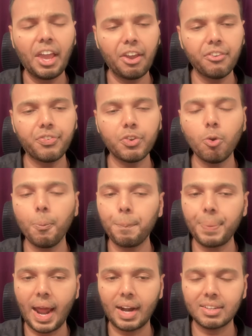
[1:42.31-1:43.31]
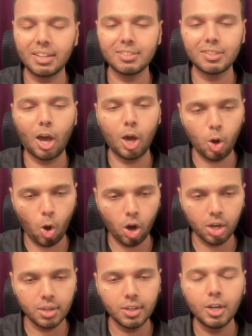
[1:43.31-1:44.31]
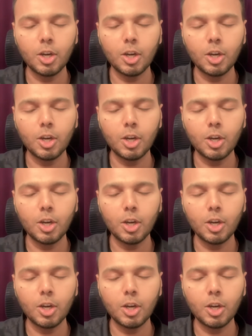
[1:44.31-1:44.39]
If you practice along,